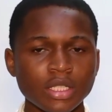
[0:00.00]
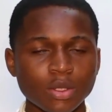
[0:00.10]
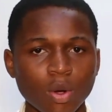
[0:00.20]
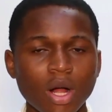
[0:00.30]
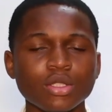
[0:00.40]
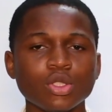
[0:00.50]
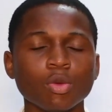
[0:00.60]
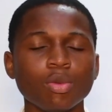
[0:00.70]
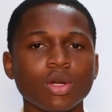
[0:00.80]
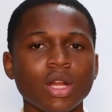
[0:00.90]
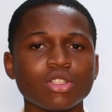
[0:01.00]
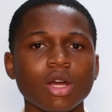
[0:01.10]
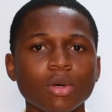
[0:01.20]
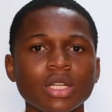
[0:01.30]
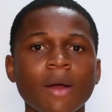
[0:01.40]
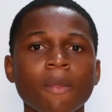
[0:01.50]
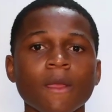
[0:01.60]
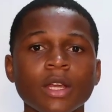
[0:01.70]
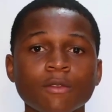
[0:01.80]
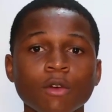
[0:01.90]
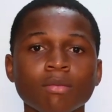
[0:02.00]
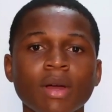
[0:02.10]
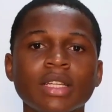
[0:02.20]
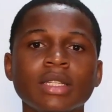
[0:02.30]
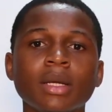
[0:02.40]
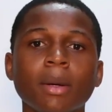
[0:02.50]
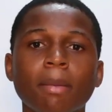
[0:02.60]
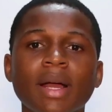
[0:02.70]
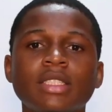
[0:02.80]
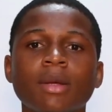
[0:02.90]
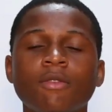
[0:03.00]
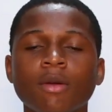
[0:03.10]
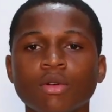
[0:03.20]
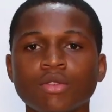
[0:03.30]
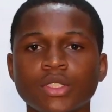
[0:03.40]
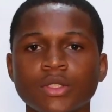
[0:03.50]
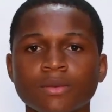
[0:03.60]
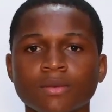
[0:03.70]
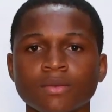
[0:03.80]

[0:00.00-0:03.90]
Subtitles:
while the superior lateral border is formed by the bicep femoris.